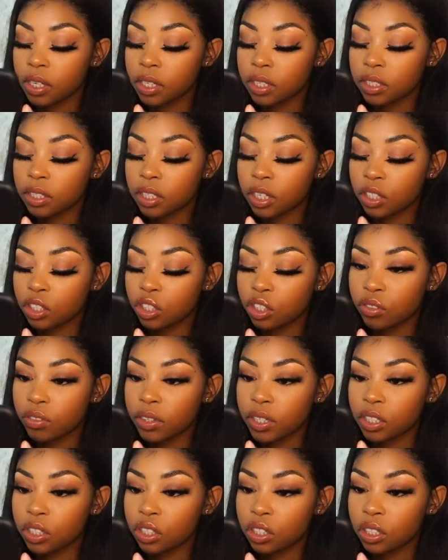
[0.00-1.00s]

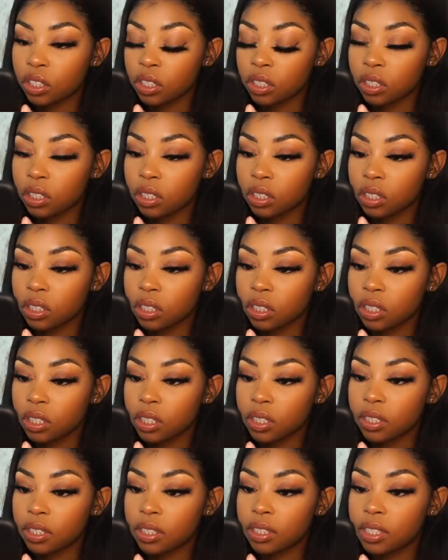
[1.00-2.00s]
Saturation.
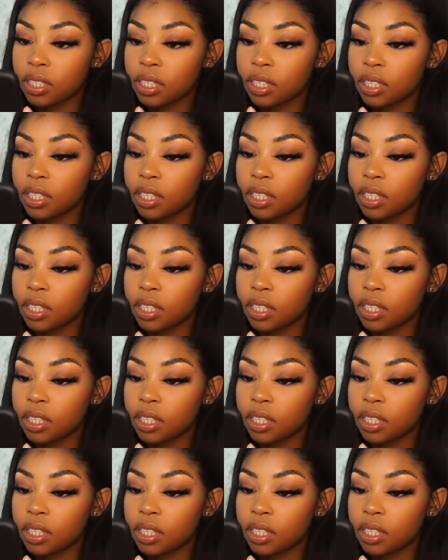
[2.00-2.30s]
See,